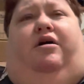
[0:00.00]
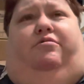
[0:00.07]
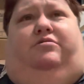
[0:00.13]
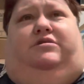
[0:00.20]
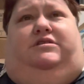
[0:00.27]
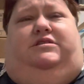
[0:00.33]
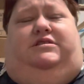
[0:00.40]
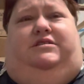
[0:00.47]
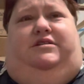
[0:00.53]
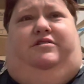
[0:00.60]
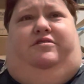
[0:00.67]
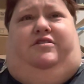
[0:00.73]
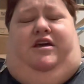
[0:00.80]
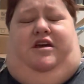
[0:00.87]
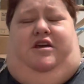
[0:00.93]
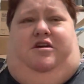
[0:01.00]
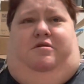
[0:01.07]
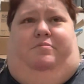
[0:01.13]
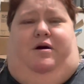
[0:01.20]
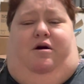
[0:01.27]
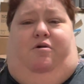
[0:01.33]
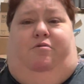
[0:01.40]
was thinking
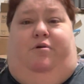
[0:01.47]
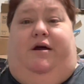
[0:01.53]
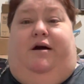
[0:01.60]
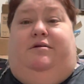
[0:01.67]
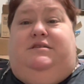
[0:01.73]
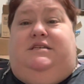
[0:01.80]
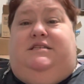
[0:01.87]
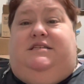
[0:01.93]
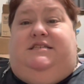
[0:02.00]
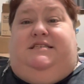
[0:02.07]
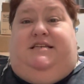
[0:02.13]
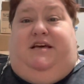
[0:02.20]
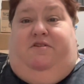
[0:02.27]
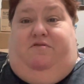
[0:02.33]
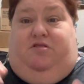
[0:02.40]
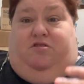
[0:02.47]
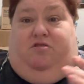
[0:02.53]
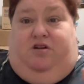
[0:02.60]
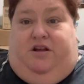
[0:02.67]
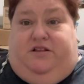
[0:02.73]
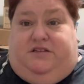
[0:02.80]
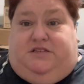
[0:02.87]
about when I was in the 7th
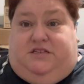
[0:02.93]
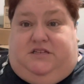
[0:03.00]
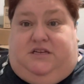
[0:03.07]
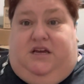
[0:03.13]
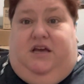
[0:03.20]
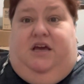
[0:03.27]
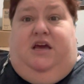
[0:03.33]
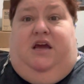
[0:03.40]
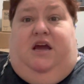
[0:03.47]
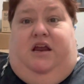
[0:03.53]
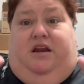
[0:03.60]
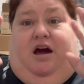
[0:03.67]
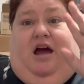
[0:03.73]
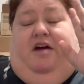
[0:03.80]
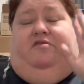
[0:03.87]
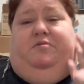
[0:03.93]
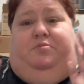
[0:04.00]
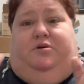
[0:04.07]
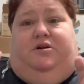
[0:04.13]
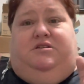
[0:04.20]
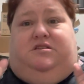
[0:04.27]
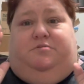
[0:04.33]
grade. Now I have to
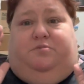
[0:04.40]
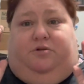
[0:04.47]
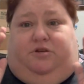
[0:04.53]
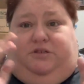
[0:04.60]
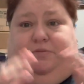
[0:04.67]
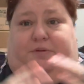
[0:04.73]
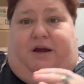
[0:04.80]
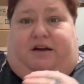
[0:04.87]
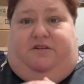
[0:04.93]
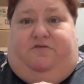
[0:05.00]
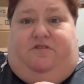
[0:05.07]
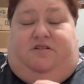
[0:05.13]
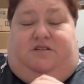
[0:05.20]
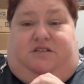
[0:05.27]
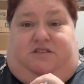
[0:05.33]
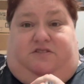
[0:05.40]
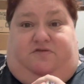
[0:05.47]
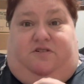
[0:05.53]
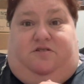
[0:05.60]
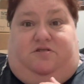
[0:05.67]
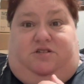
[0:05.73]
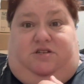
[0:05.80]
put some perspective on this
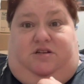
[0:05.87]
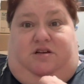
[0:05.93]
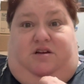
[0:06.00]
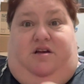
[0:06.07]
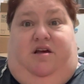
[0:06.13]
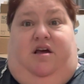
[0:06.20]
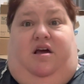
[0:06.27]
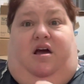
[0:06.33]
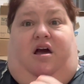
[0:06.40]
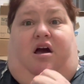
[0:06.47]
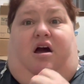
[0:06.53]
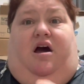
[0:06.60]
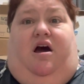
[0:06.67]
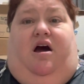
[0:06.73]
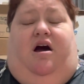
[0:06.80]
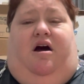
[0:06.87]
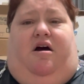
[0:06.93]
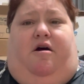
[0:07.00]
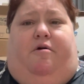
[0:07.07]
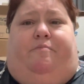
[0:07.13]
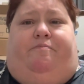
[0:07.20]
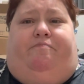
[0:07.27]
first.
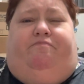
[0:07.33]
When